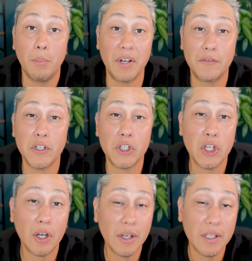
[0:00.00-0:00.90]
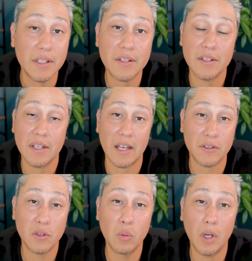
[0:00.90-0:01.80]
But if you're curious
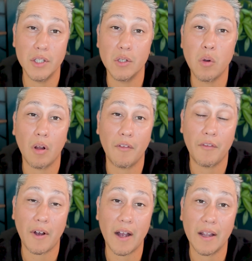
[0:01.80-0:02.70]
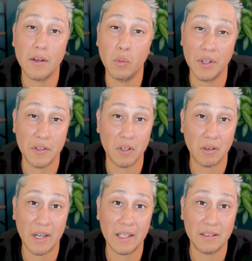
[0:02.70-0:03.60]
as to what you qualify with your
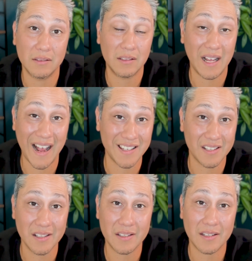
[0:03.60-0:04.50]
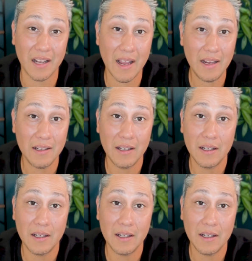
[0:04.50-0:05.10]
credit as it is today,